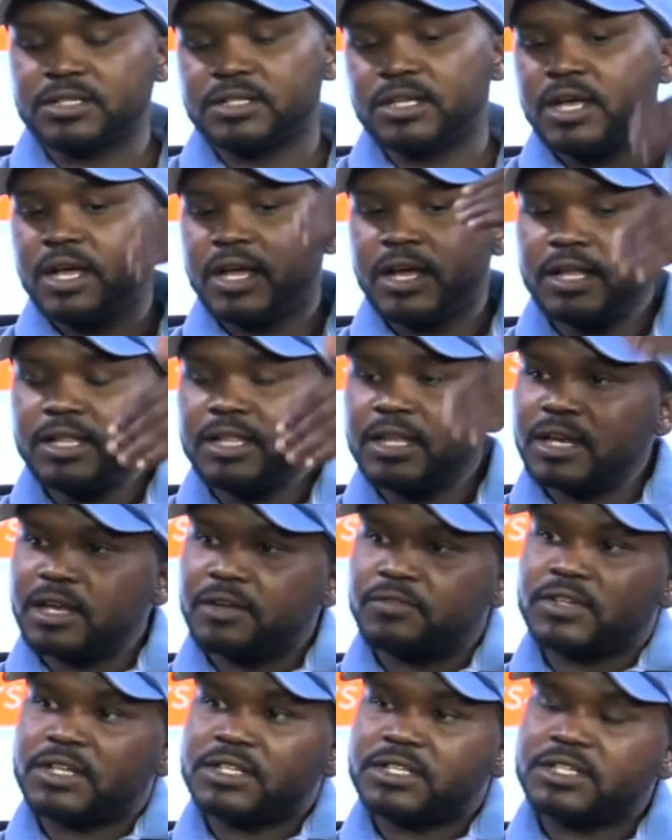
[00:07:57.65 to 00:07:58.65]
and then after
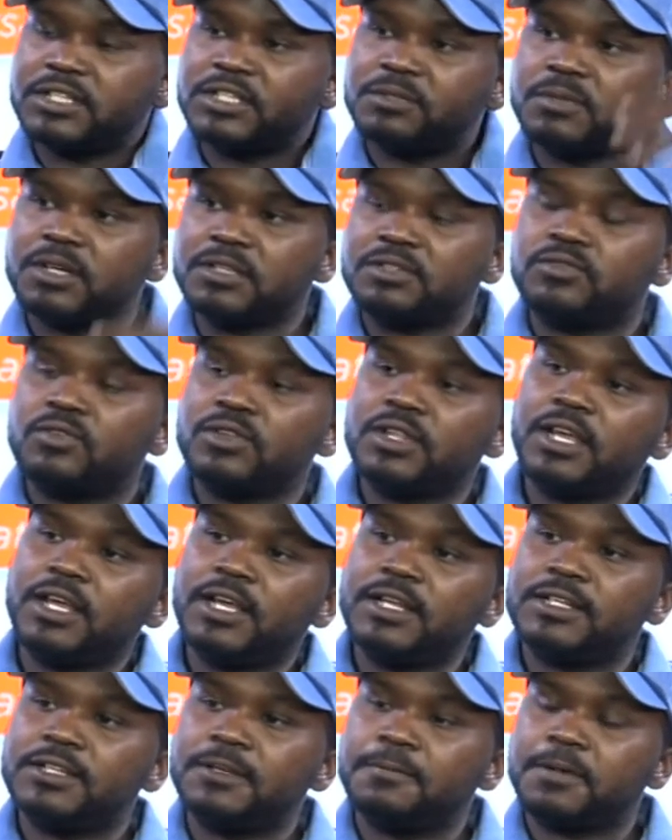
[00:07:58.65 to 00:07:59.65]
6 months for the
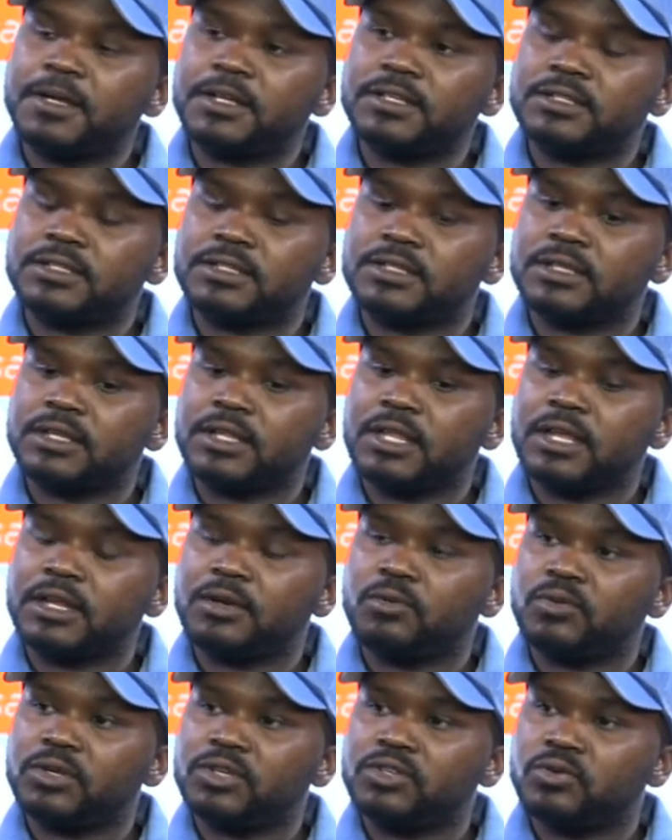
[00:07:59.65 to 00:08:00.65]
18 months, then we
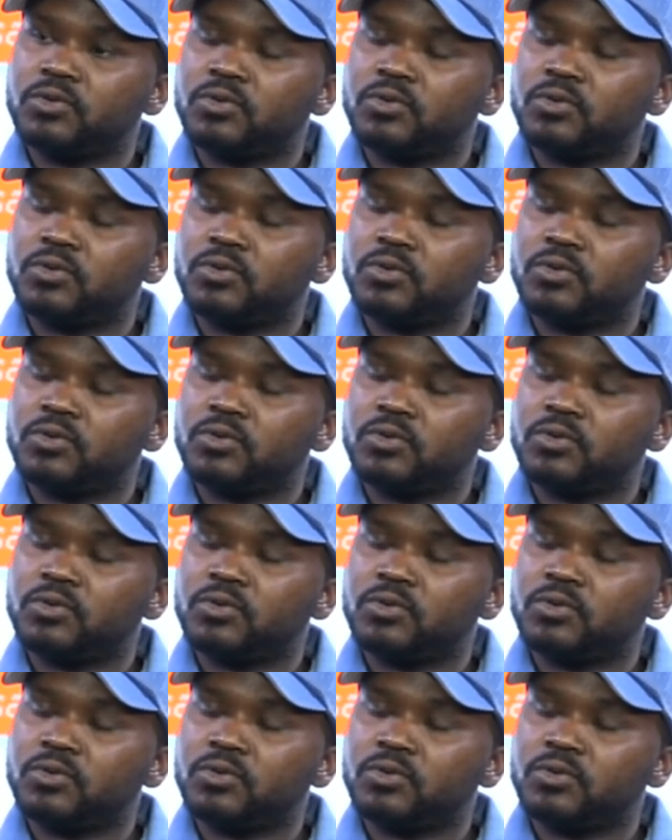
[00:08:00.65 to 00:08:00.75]
do